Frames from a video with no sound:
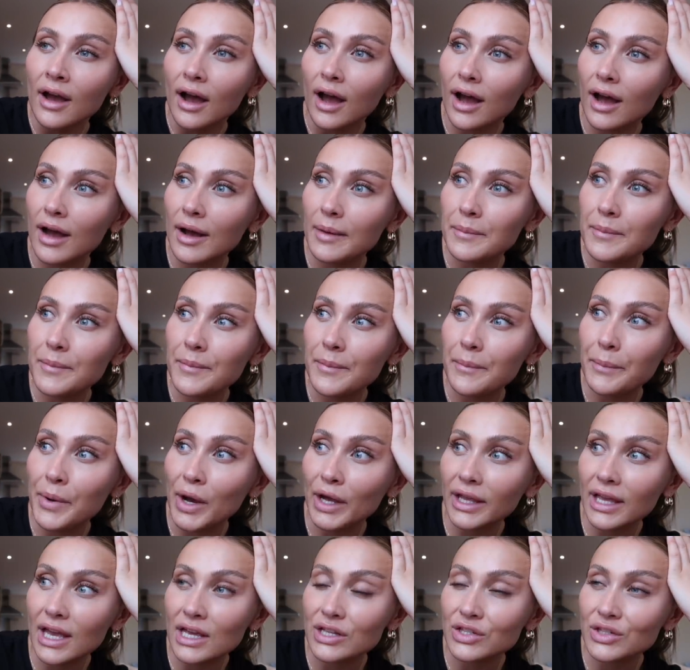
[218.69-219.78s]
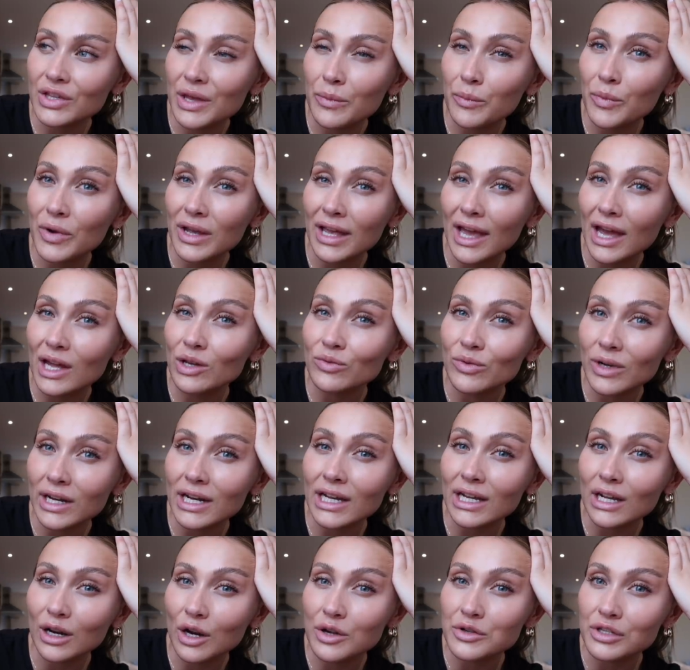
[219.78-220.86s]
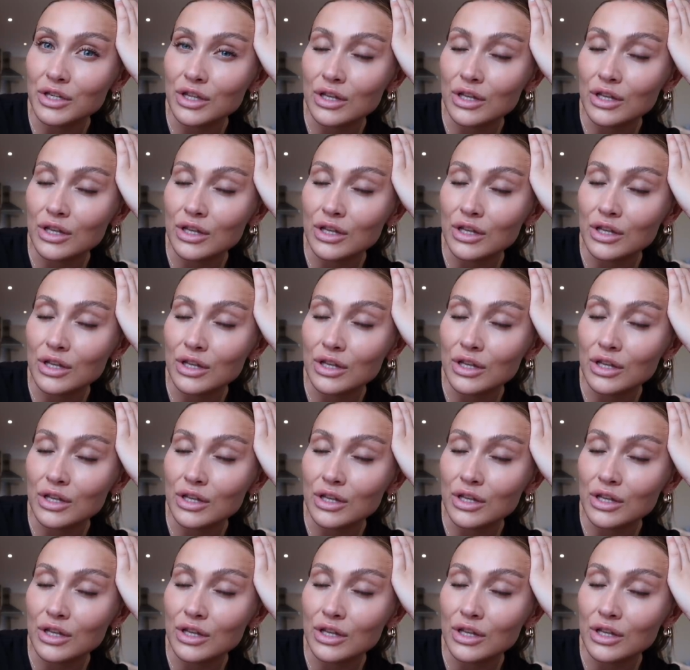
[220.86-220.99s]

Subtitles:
But yeah, so then we're getting really close